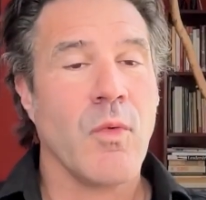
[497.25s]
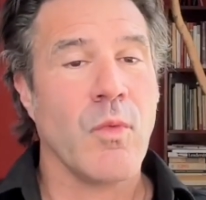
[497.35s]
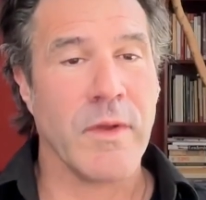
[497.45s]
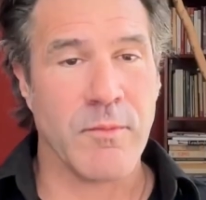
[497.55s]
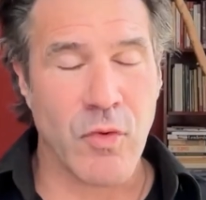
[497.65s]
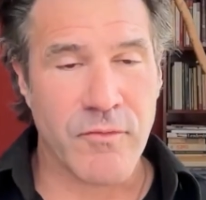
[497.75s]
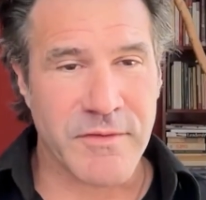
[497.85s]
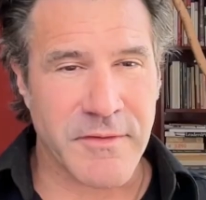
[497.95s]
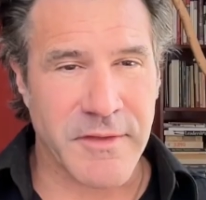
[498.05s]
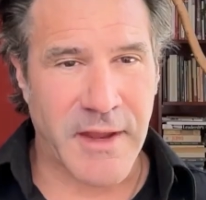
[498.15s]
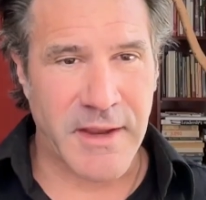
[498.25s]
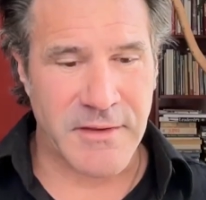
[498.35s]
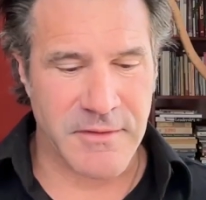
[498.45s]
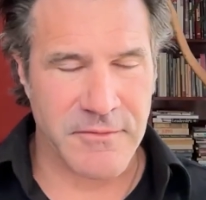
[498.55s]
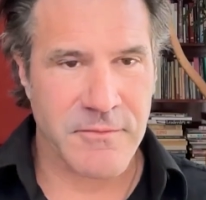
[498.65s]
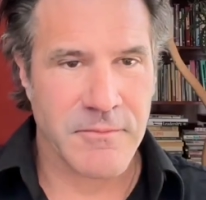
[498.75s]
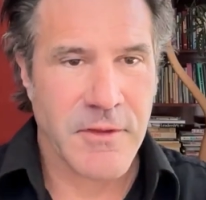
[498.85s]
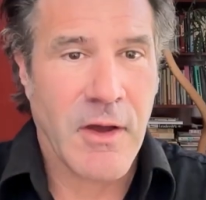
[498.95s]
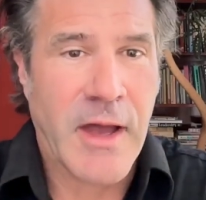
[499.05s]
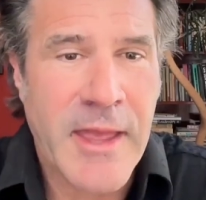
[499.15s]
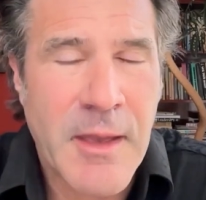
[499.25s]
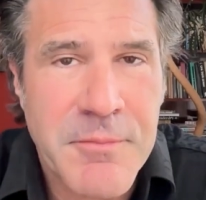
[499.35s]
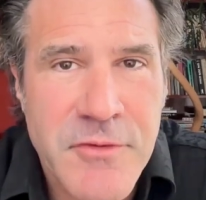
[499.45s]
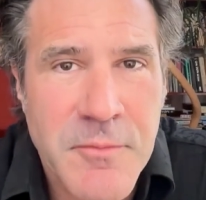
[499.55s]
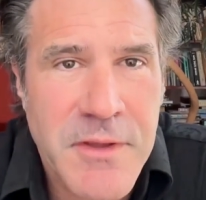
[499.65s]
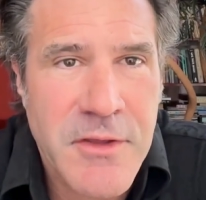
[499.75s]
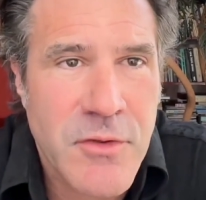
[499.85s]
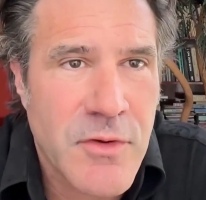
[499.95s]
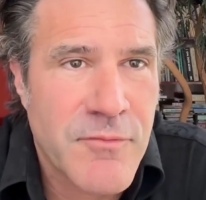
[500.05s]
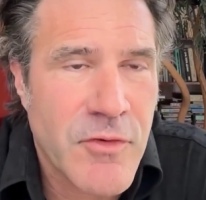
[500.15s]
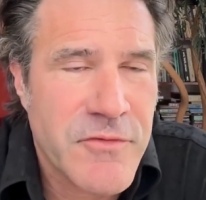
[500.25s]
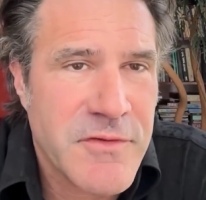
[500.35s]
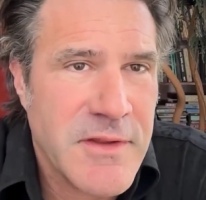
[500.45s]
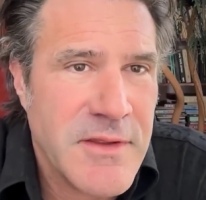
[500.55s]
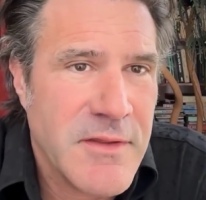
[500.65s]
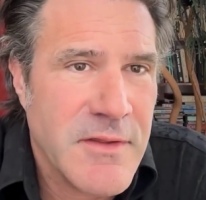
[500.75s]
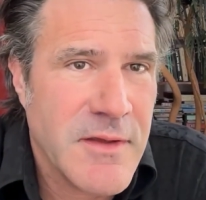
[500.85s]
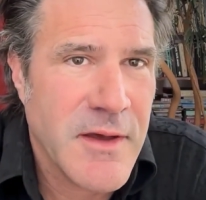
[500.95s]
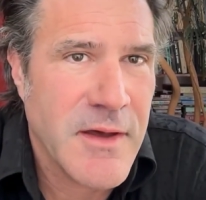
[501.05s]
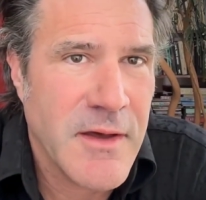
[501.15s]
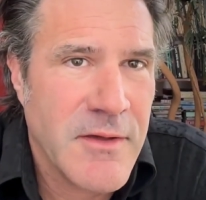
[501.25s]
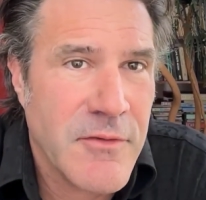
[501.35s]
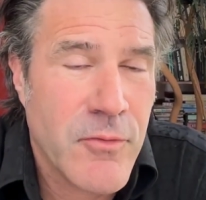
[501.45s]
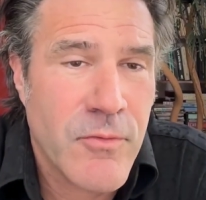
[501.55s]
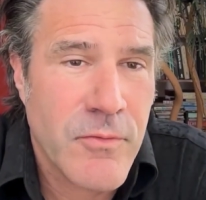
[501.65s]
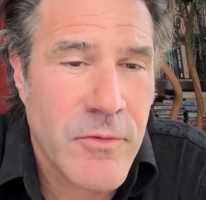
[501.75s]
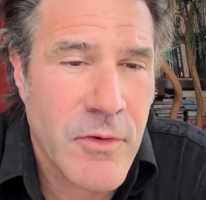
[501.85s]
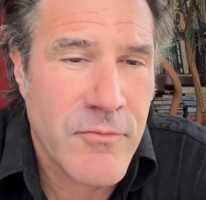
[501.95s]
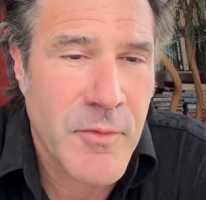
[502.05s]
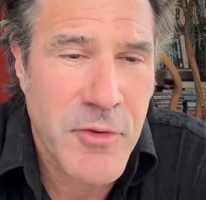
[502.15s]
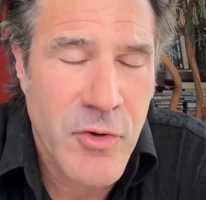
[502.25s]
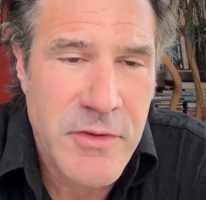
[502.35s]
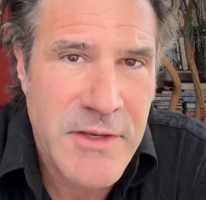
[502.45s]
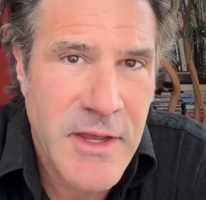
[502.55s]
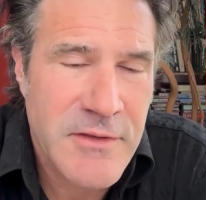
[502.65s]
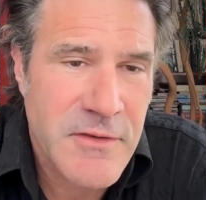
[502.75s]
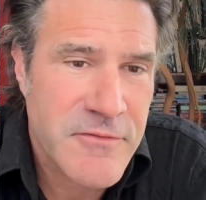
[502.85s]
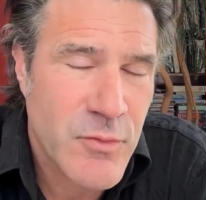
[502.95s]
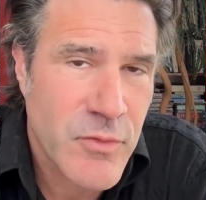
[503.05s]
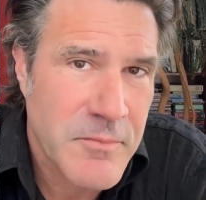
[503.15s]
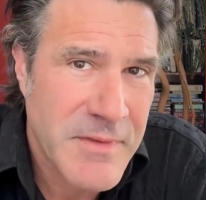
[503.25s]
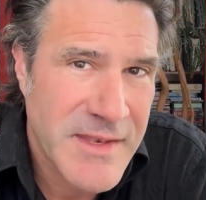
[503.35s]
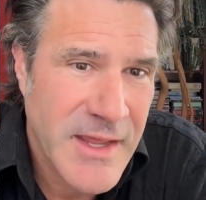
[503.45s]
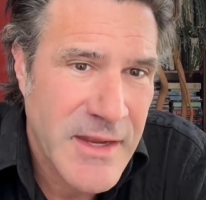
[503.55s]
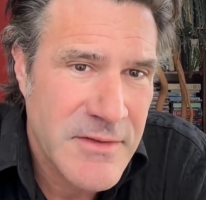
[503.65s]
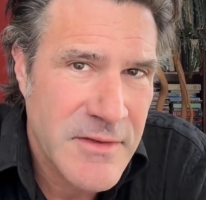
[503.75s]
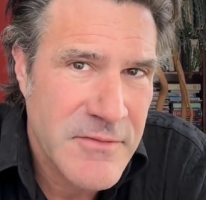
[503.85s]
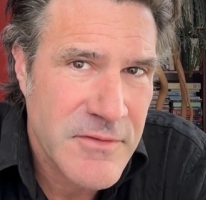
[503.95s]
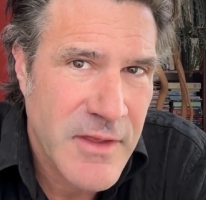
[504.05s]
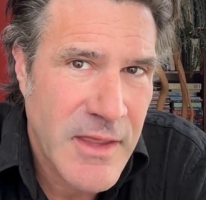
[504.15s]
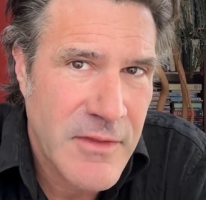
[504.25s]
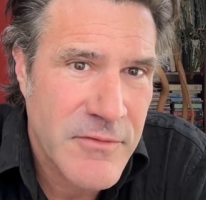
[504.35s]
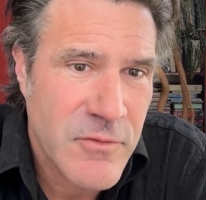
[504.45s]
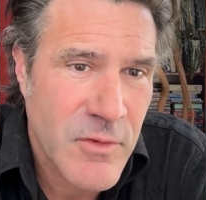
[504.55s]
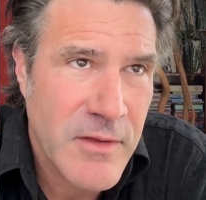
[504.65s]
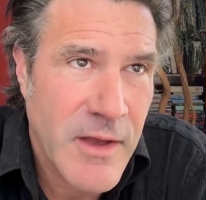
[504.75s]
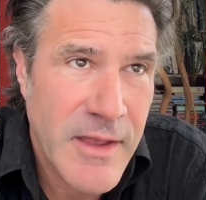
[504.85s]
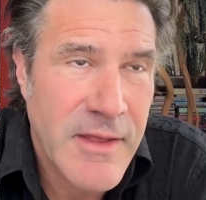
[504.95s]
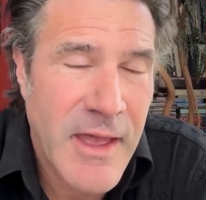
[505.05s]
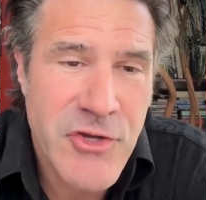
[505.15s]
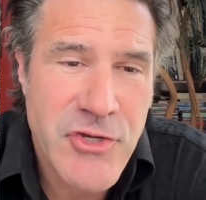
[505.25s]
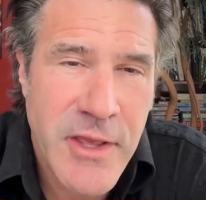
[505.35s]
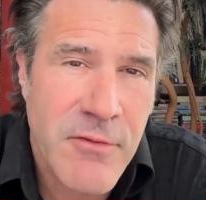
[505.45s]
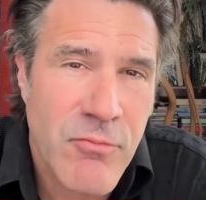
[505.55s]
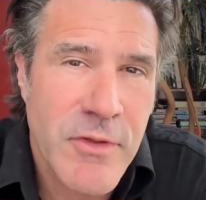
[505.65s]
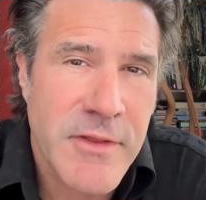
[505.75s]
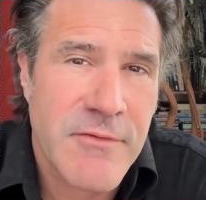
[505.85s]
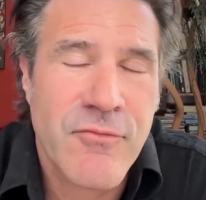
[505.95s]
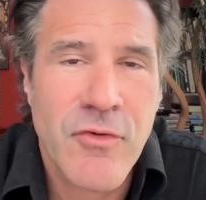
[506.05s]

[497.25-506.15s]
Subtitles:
we move into the 90s. Now, I happened to be at university, from the early 90s through the mid 90s. And so I actually had really a